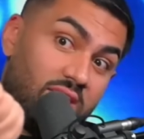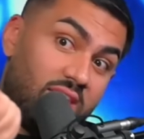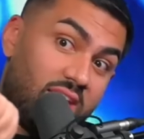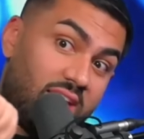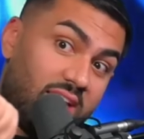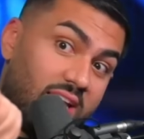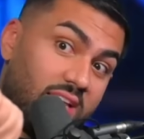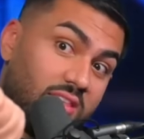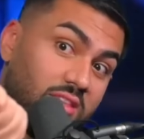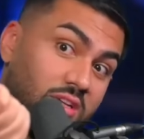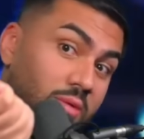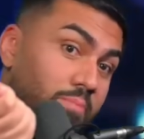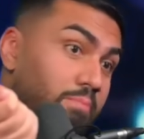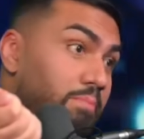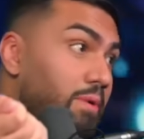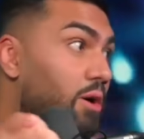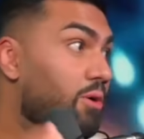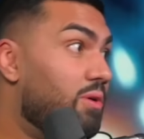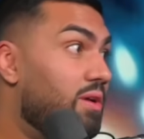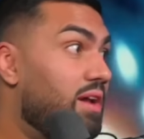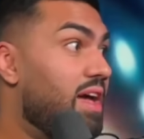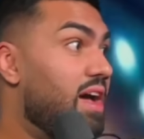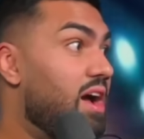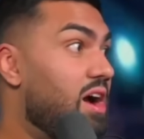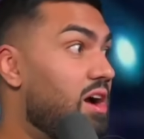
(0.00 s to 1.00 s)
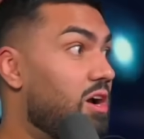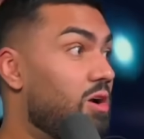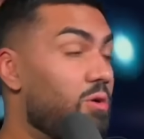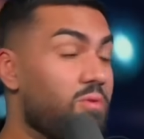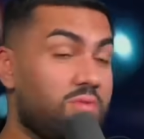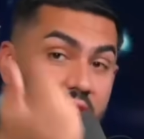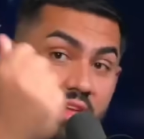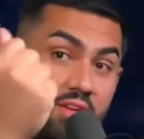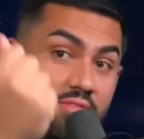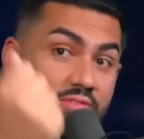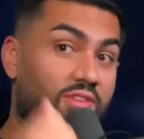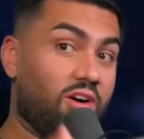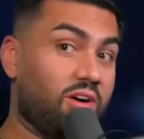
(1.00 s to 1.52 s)
They get their bow and arrow,
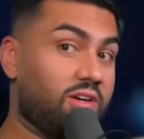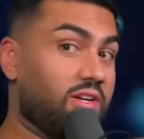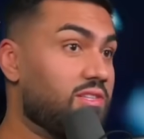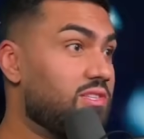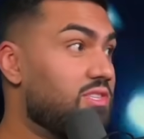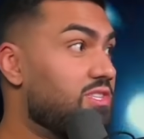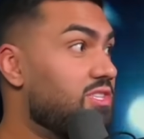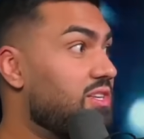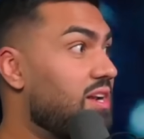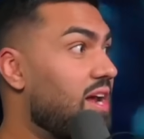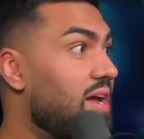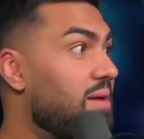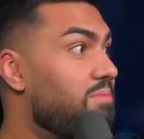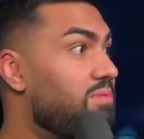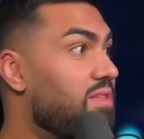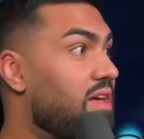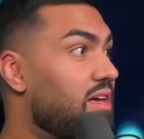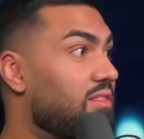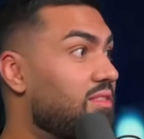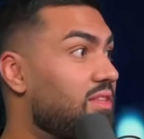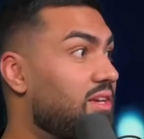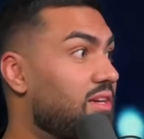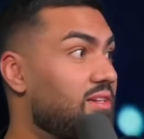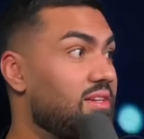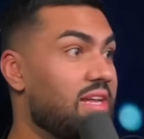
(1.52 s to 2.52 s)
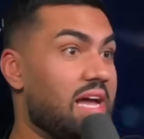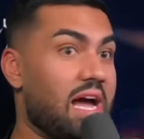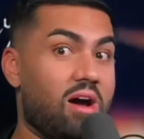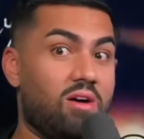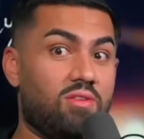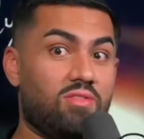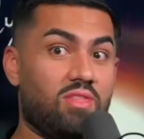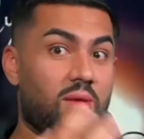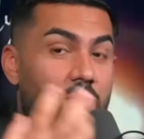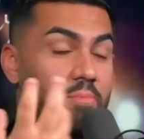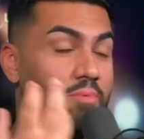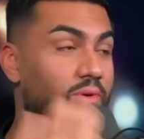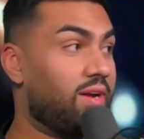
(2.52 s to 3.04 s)
and they f- snipe that thing
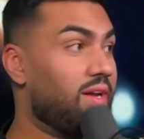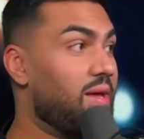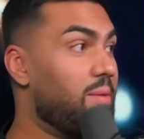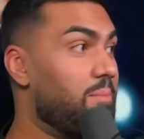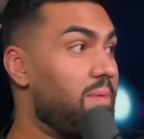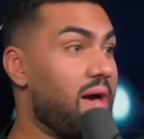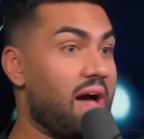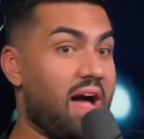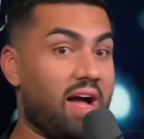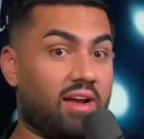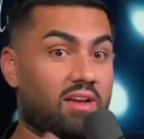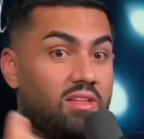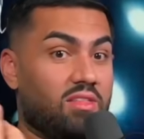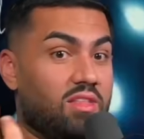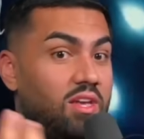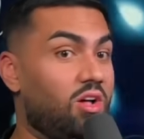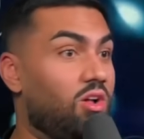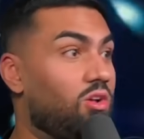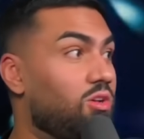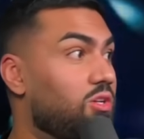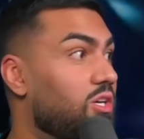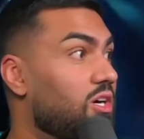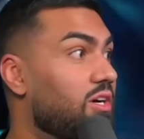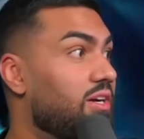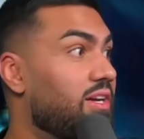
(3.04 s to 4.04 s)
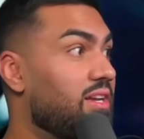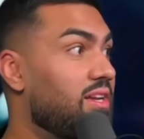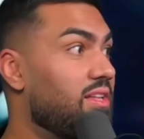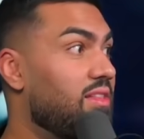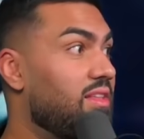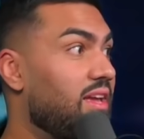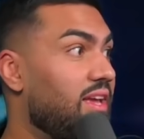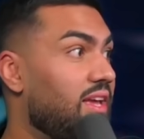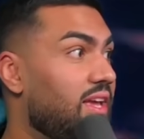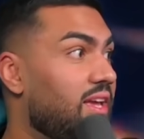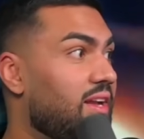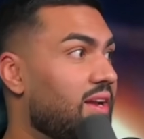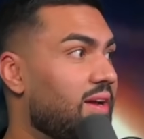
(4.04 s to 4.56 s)
down. They bring it back, and they all cook it, and
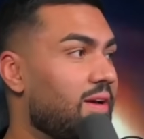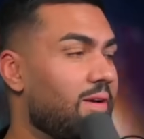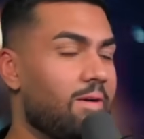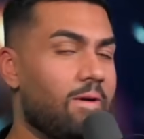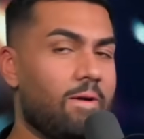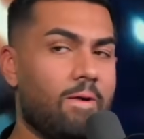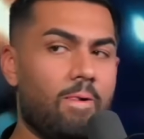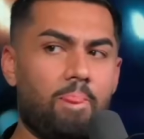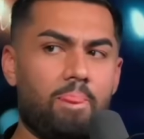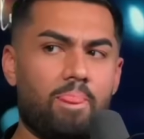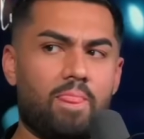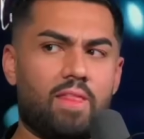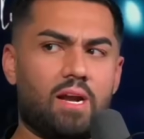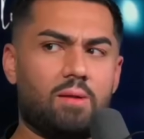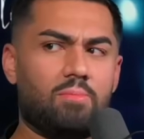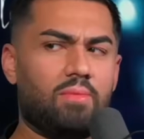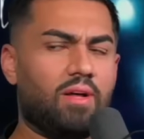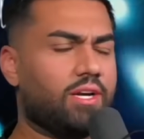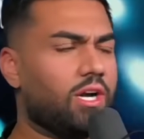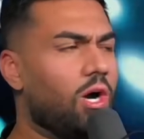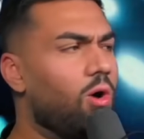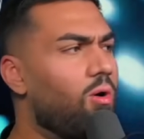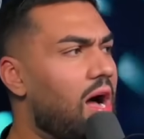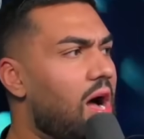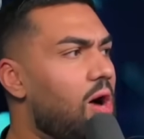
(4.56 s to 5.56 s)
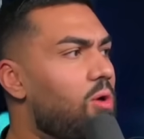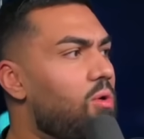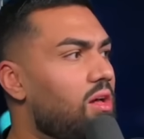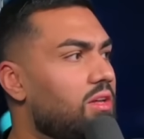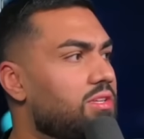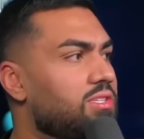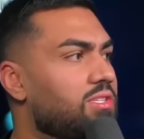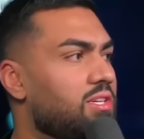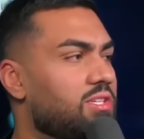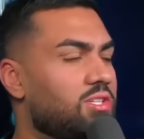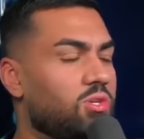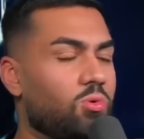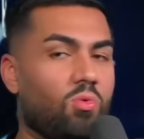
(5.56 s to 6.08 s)
they eat it. And I'm like, oh, how
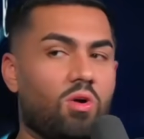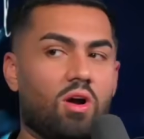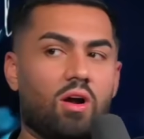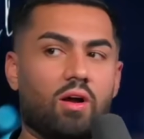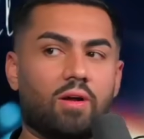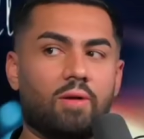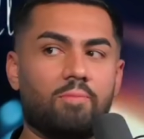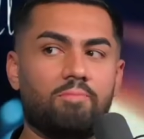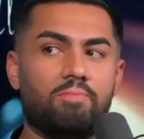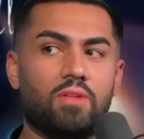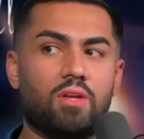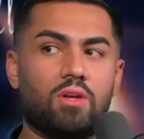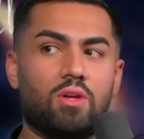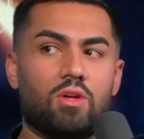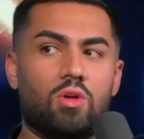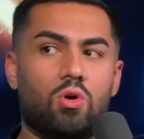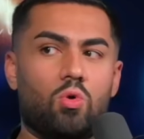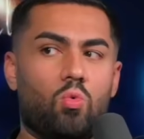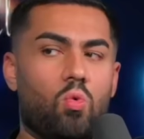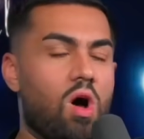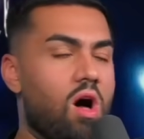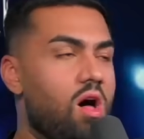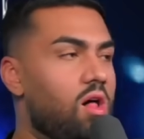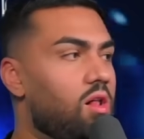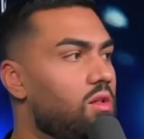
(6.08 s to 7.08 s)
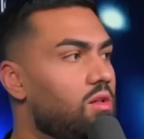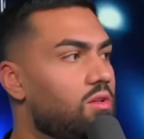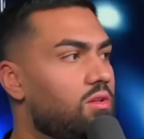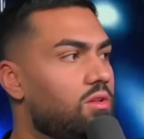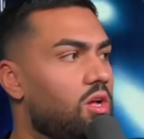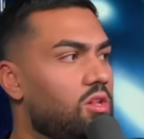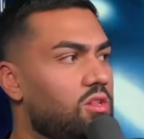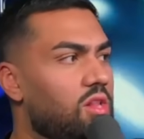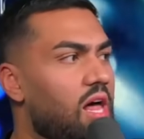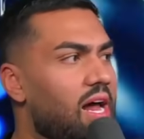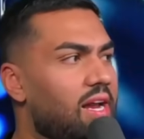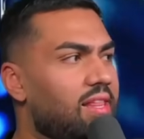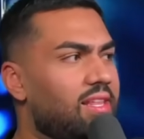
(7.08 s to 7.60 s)
else does it work? Well,
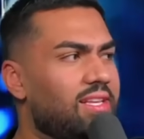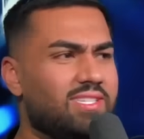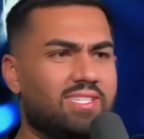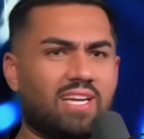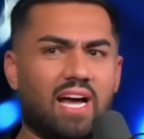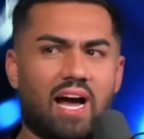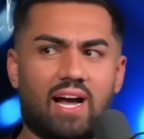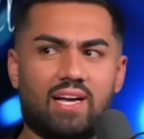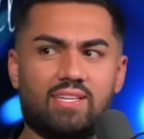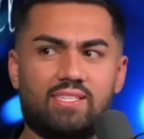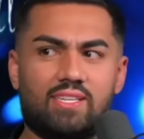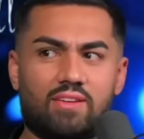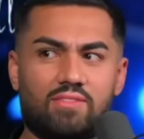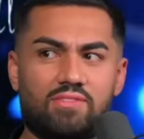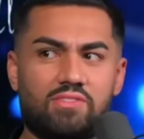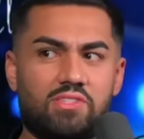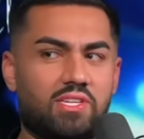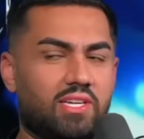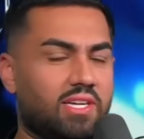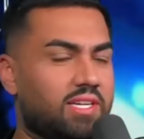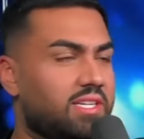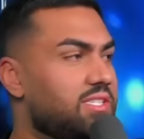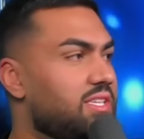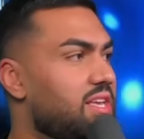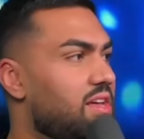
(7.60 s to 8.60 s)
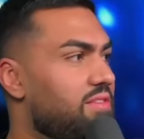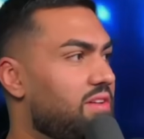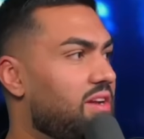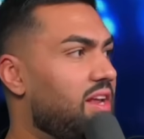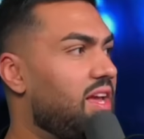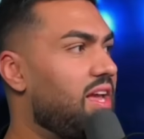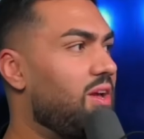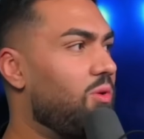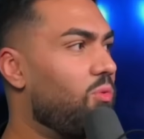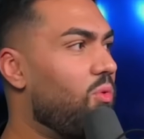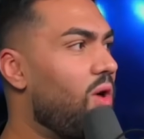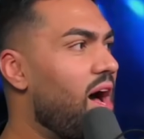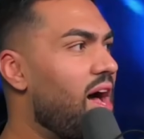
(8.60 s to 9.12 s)
a lot of these guys have six, seven,
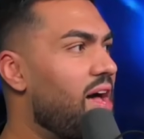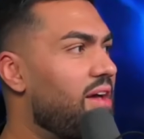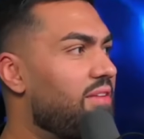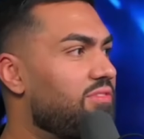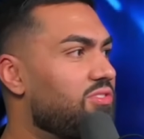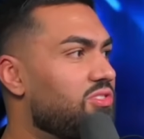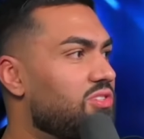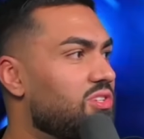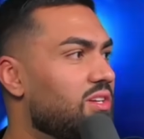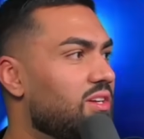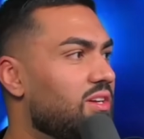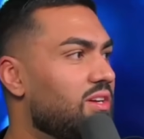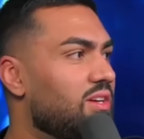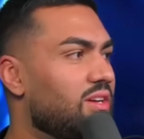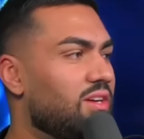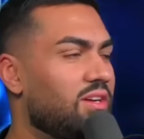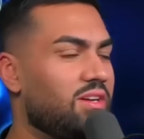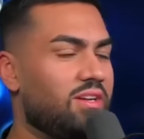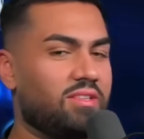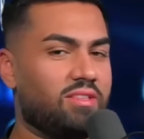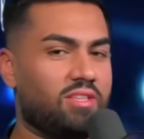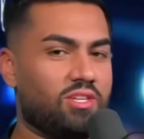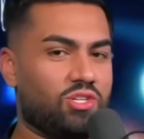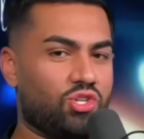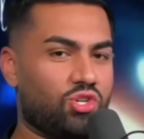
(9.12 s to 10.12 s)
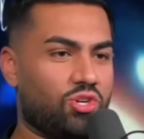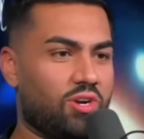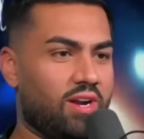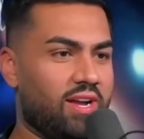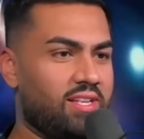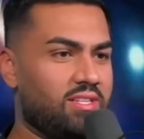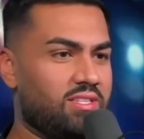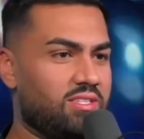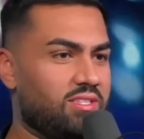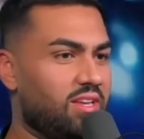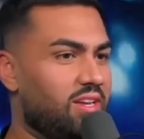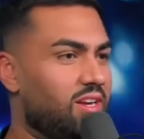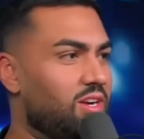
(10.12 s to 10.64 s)
eight wives. Mm-hmm. The
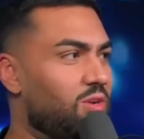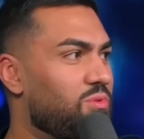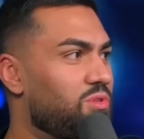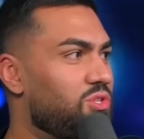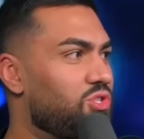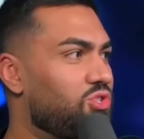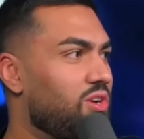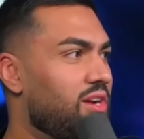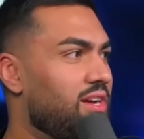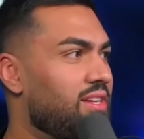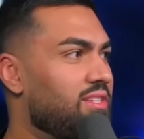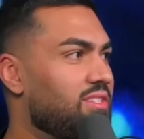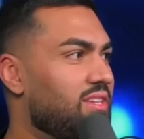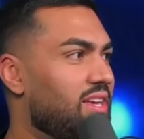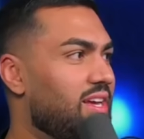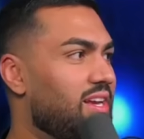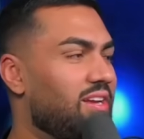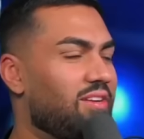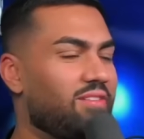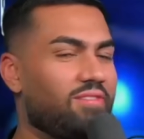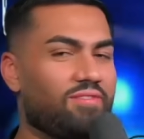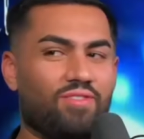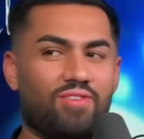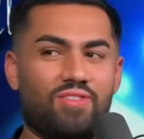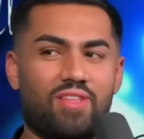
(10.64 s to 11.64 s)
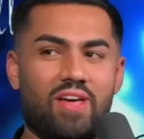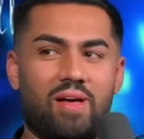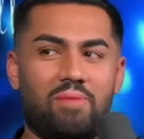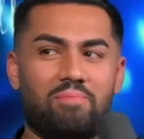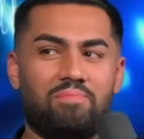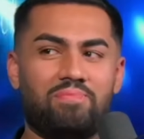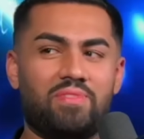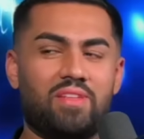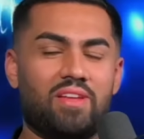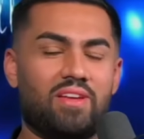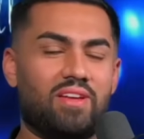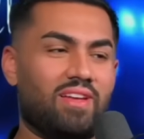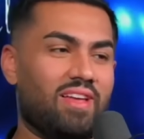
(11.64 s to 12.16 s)
translator was translating for
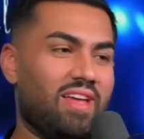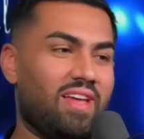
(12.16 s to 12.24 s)
them.